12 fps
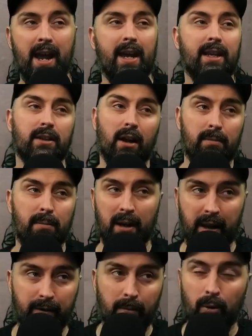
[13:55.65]
it's
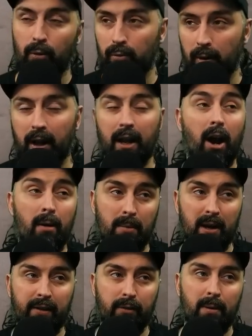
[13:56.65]
unbelievably
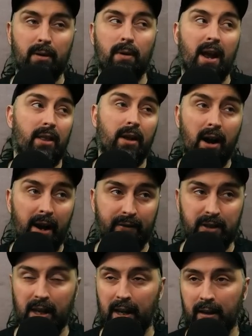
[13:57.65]
rare that I've
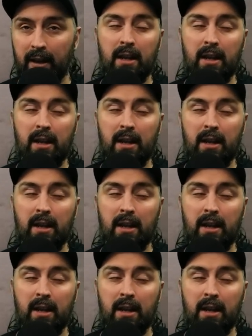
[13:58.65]
seen.